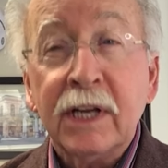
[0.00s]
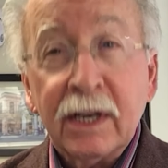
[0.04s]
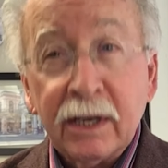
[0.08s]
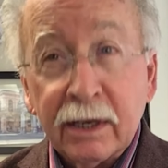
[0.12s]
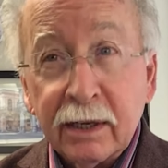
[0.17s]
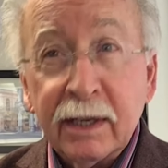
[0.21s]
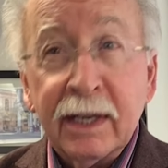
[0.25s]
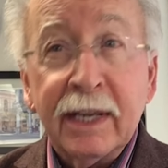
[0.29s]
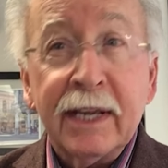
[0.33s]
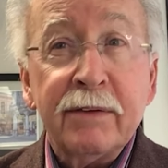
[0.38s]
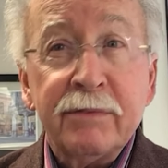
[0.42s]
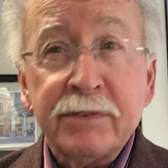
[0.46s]

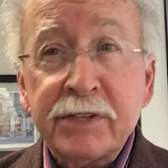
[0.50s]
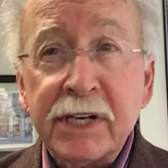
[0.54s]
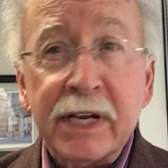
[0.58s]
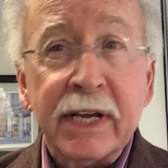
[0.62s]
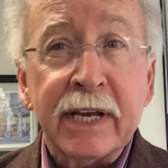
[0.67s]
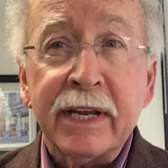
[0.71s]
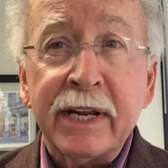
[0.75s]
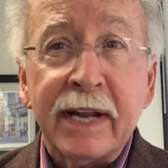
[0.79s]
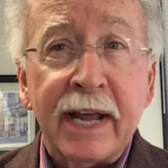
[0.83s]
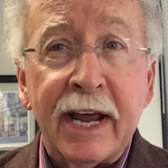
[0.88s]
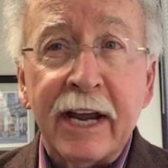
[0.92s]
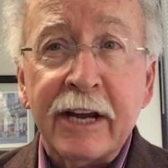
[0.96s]
lives
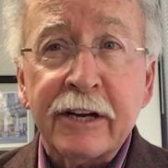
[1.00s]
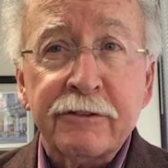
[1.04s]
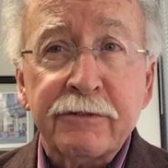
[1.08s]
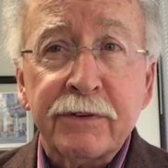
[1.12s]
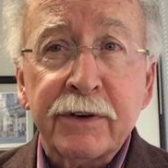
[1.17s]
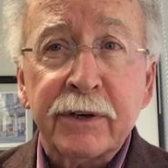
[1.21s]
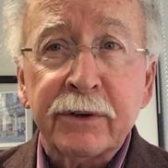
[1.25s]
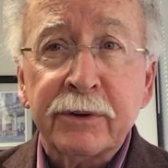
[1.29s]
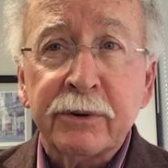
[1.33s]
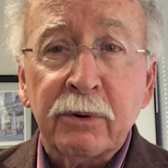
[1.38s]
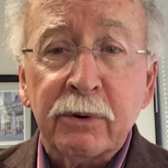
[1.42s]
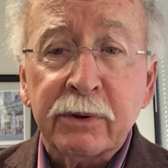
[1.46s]
in
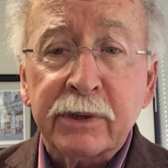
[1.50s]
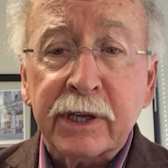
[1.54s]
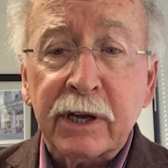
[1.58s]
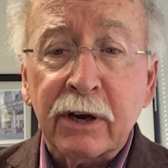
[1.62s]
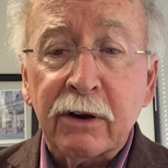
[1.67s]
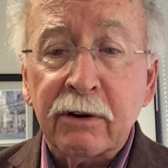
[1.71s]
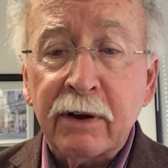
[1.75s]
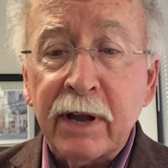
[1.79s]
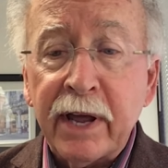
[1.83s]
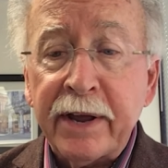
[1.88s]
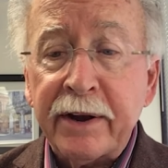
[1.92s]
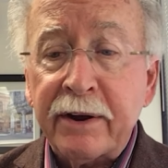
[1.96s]
Asheville, North
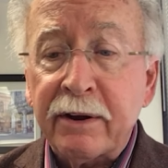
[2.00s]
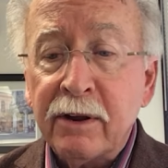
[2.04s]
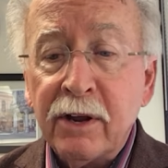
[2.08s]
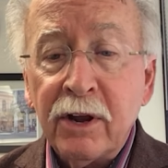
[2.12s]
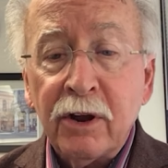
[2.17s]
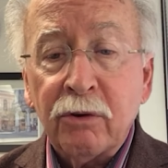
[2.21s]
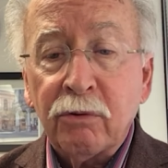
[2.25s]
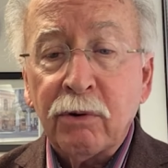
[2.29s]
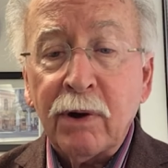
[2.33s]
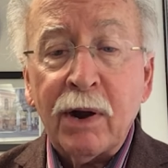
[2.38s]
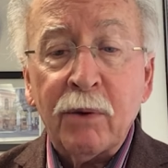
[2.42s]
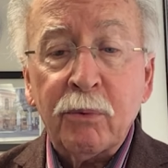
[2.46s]
Carolina,
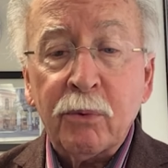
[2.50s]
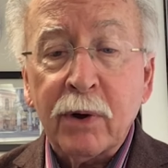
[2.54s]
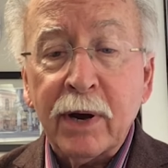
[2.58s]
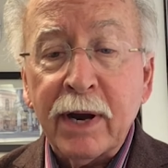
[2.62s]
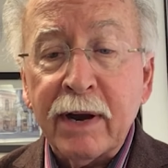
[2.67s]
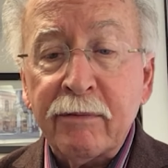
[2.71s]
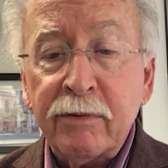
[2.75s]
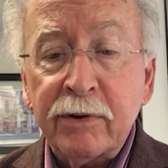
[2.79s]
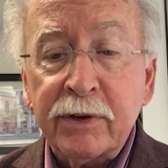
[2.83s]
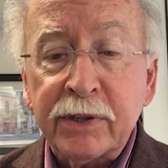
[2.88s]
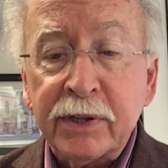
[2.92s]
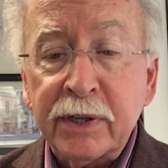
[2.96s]
right where
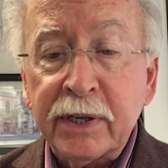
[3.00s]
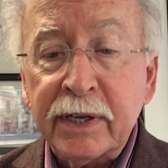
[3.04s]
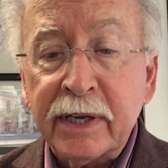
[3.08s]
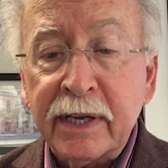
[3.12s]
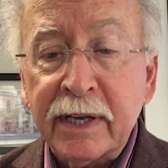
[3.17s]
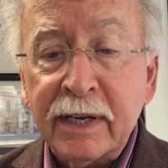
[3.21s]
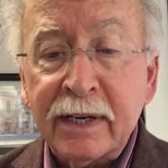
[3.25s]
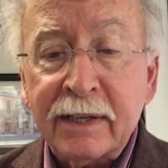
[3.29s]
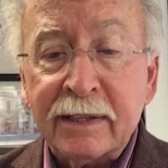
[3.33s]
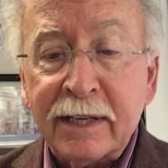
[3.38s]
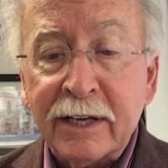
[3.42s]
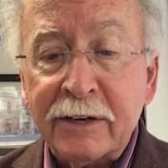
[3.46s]
everything
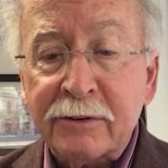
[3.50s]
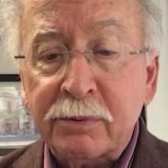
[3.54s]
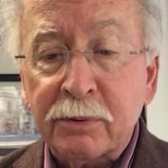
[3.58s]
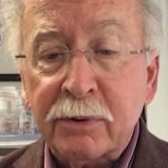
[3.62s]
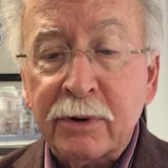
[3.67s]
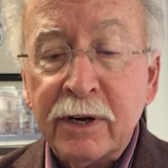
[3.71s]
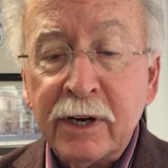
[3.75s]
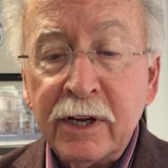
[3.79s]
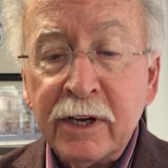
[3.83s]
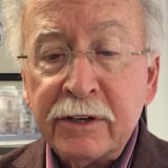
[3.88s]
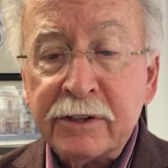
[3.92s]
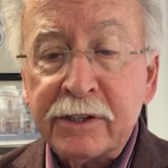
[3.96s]
hit. That's where
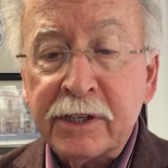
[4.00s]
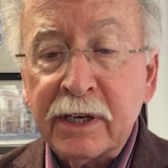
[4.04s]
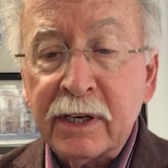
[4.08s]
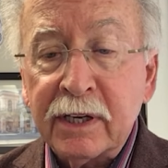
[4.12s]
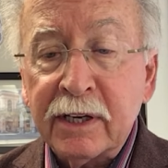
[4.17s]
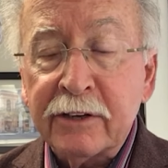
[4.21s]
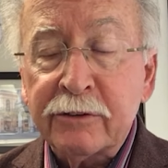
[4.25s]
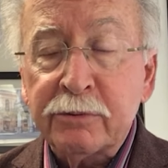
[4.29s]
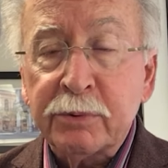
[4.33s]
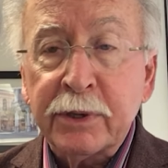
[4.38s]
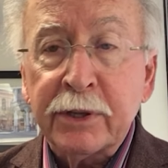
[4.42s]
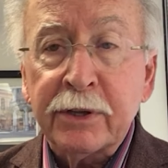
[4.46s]
she
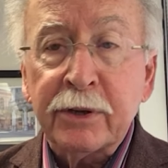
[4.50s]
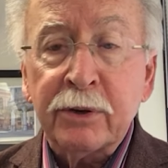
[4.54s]
lives with